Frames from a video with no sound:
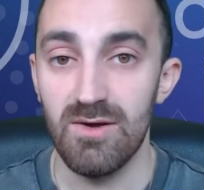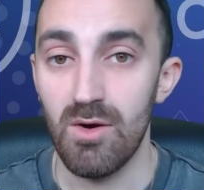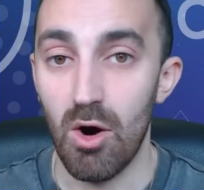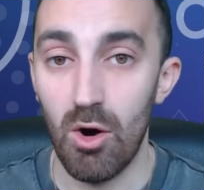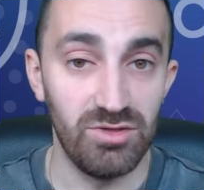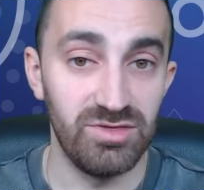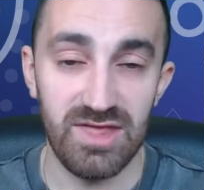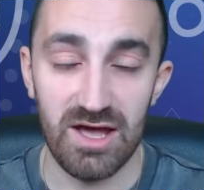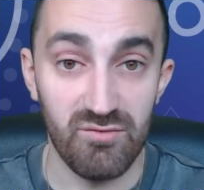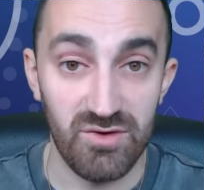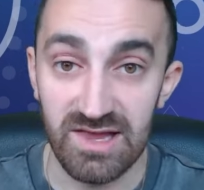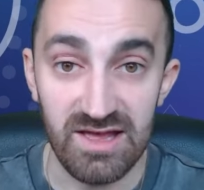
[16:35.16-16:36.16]
on
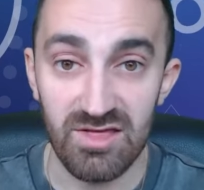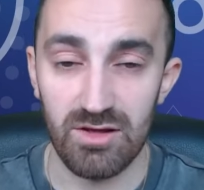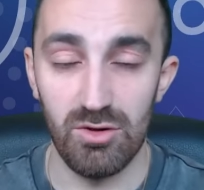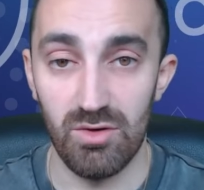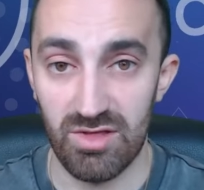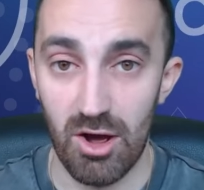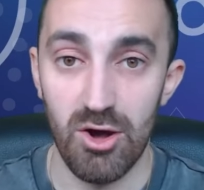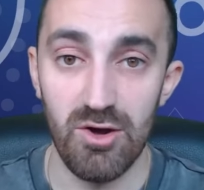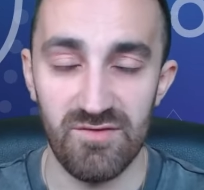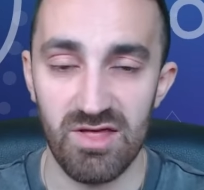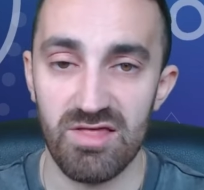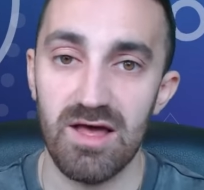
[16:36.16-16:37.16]
the release clause
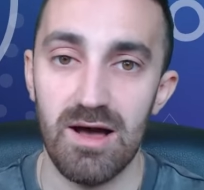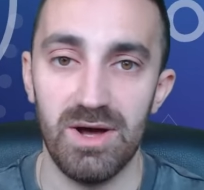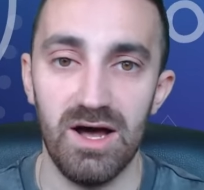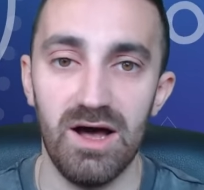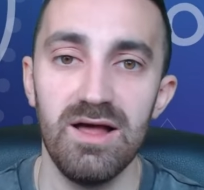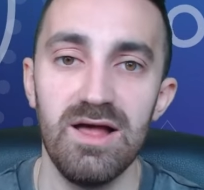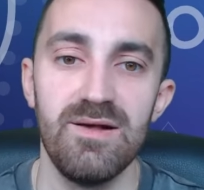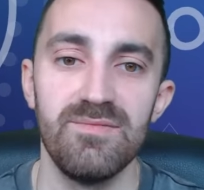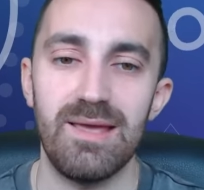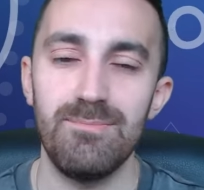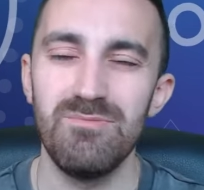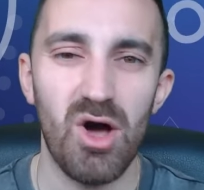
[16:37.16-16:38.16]
over the summer,
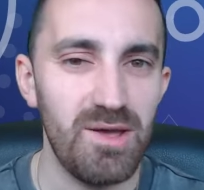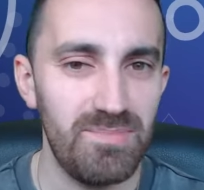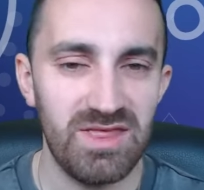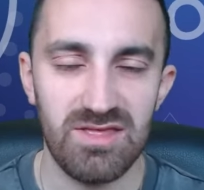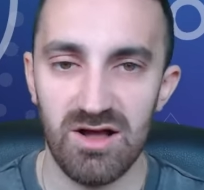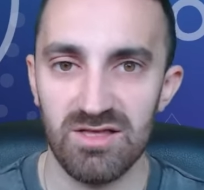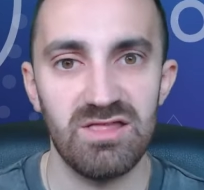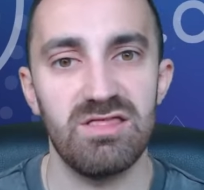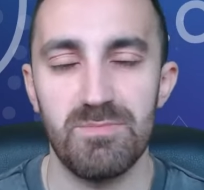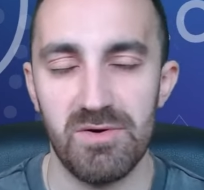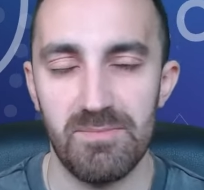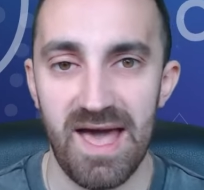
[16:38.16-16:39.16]
they might be starting
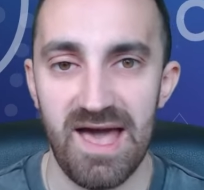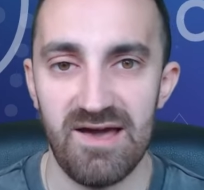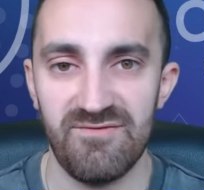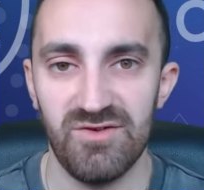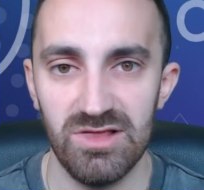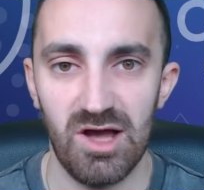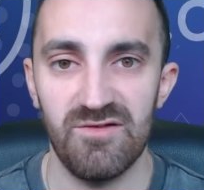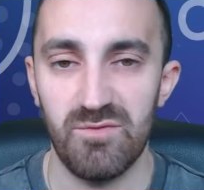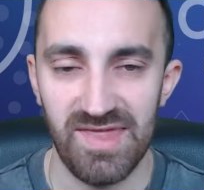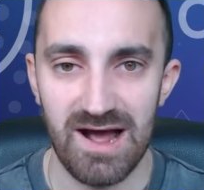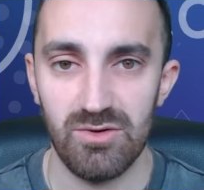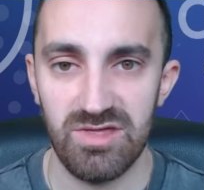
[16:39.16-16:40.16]
to prepare for life
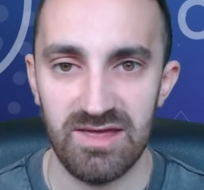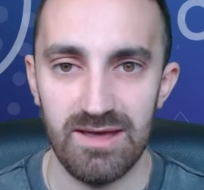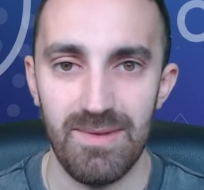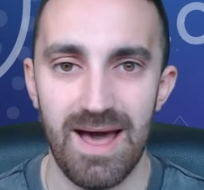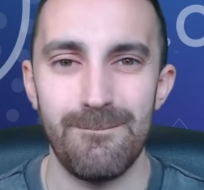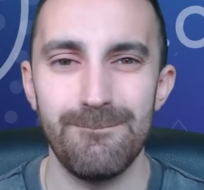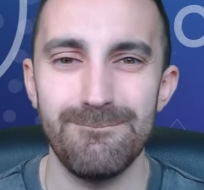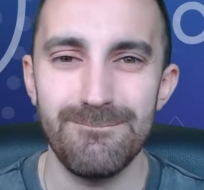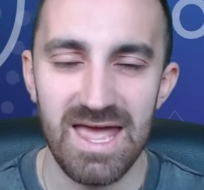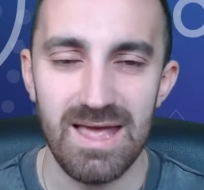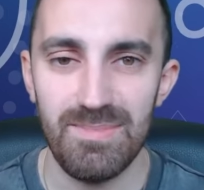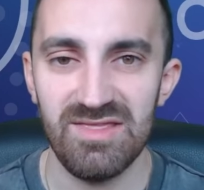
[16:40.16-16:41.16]
without him. And
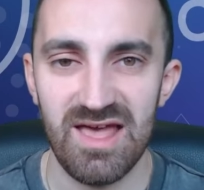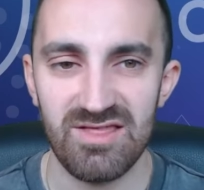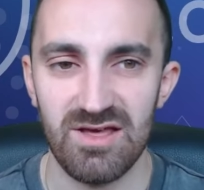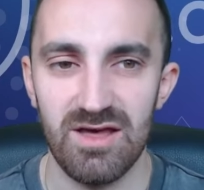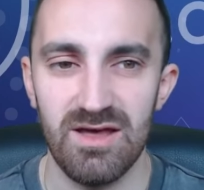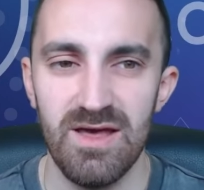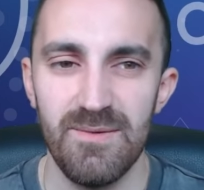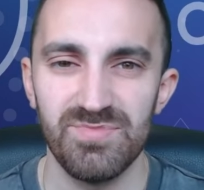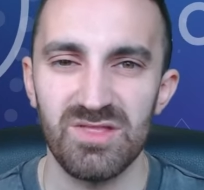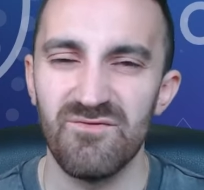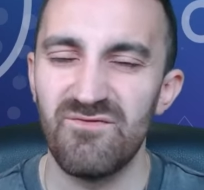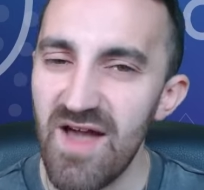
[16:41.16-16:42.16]
maybe there's a
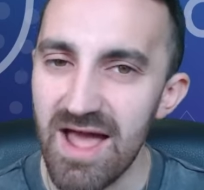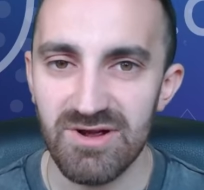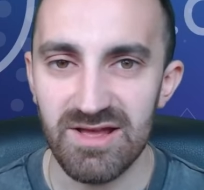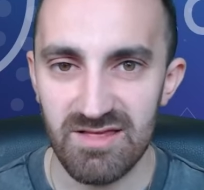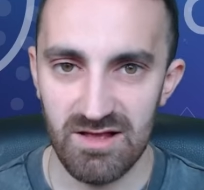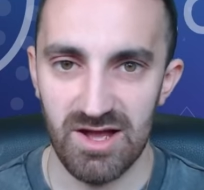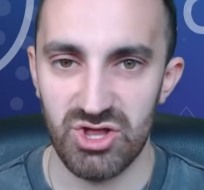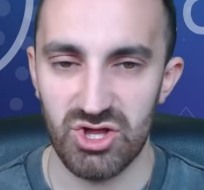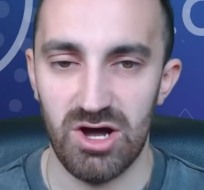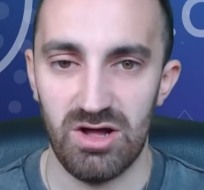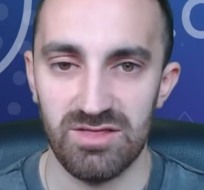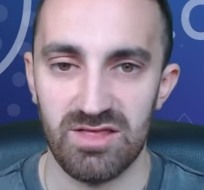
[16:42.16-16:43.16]
very slight
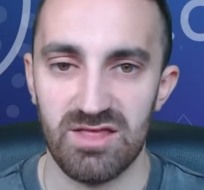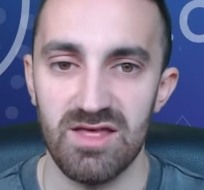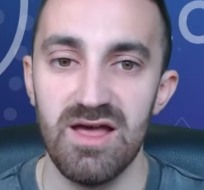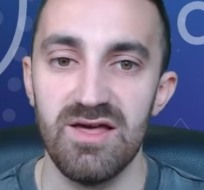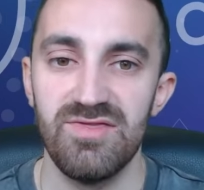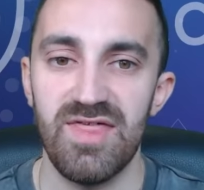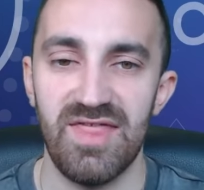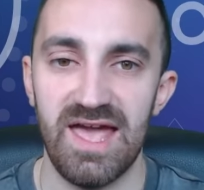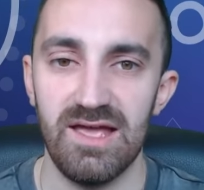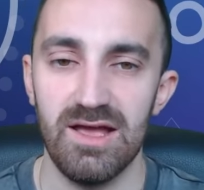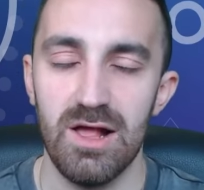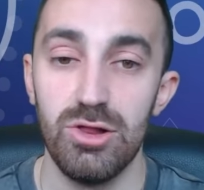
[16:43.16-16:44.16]
chance that
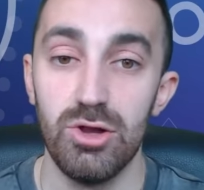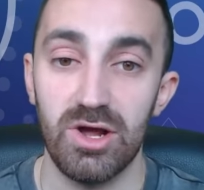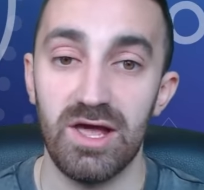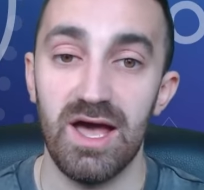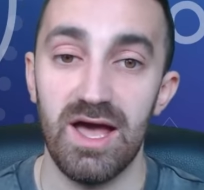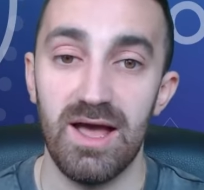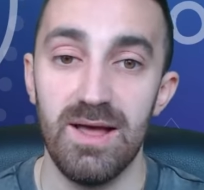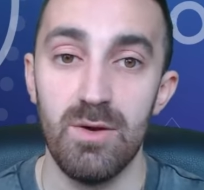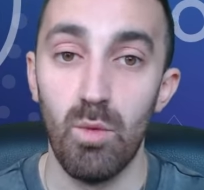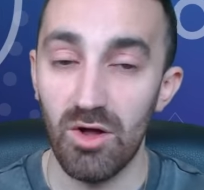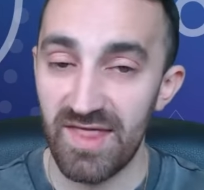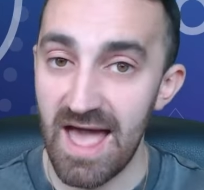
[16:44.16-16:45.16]
they look at
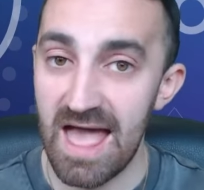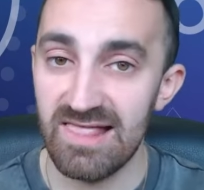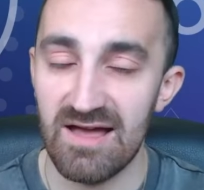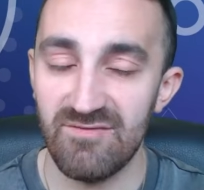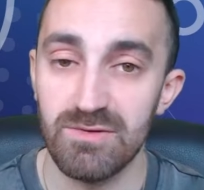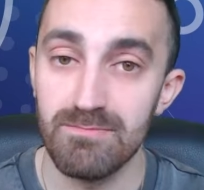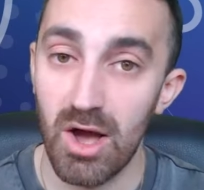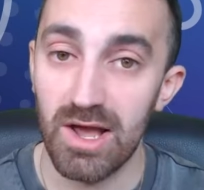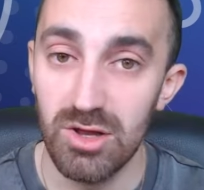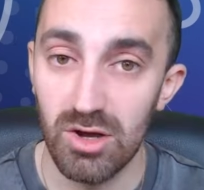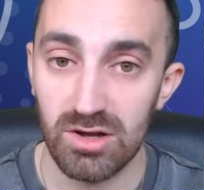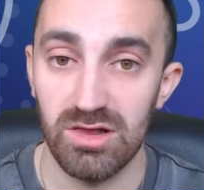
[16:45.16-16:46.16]
what their 11 might
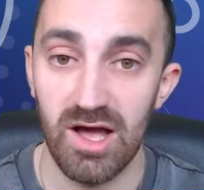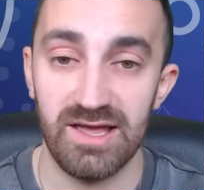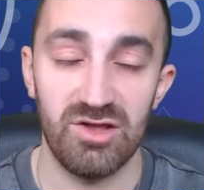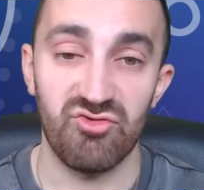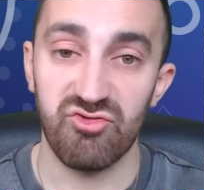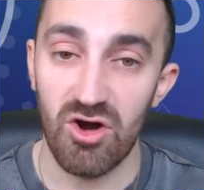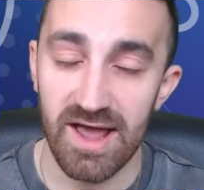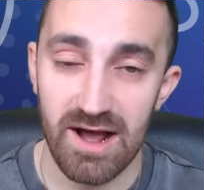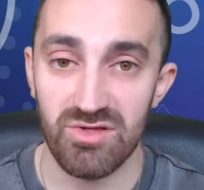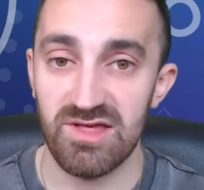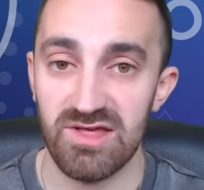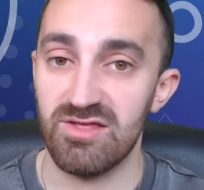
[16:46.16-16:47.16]
look like and try
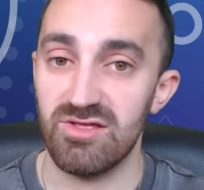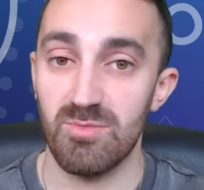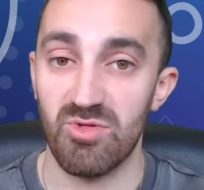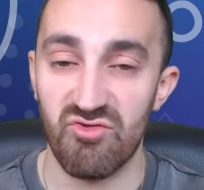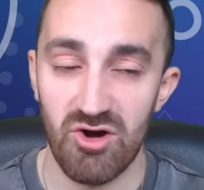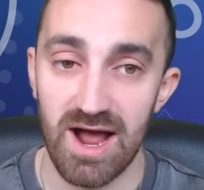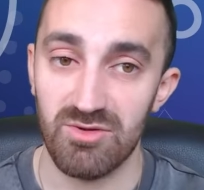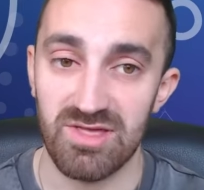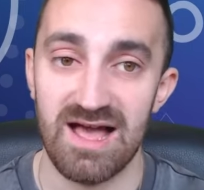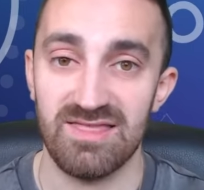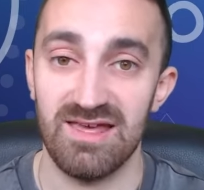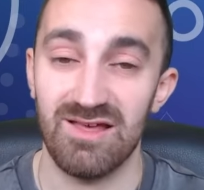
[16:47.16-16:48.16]
out systems, try out
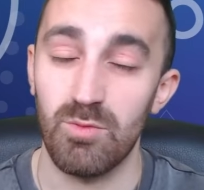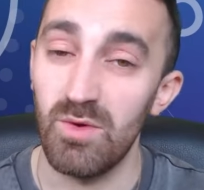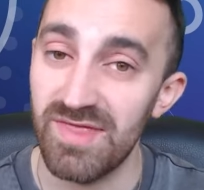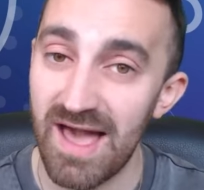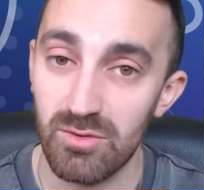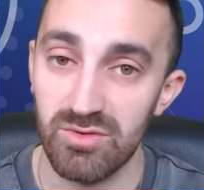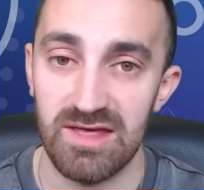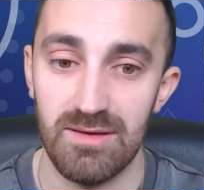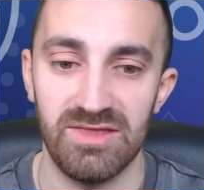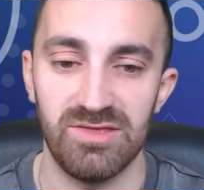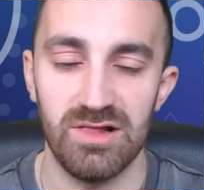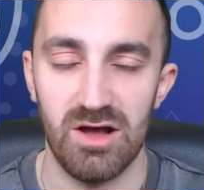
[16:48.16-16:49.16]
tactics without
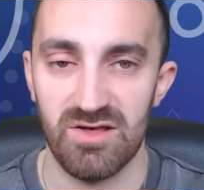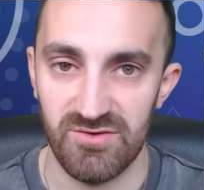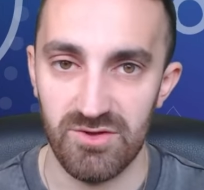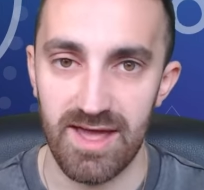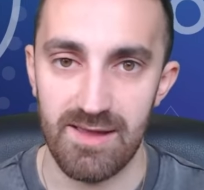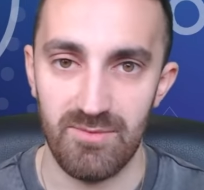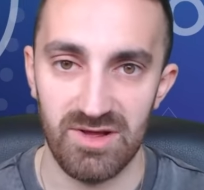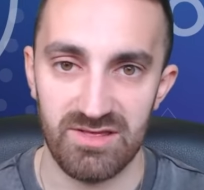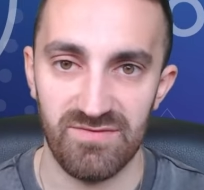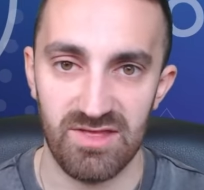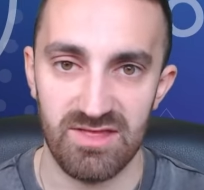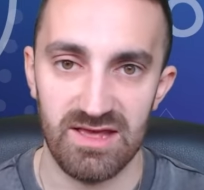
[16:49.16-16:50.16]
him in the last few game weeks
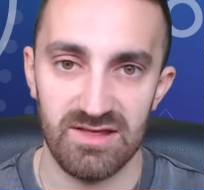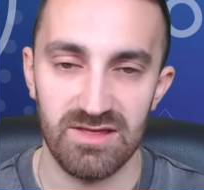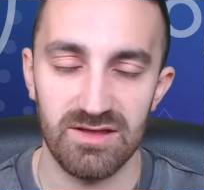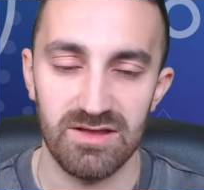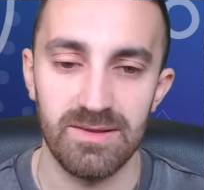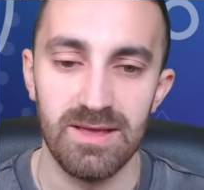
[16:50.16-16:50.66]
of the season.